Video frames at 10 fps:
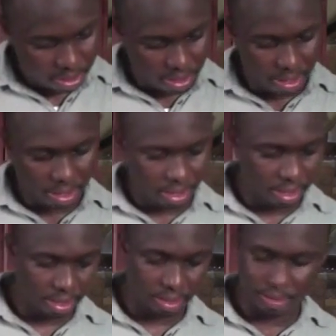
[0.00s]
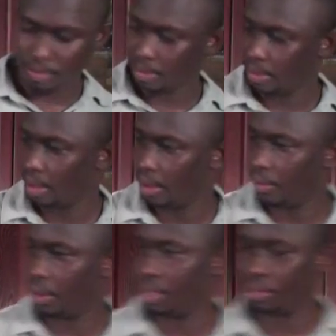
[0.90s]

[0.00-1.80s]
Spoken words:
Delicious French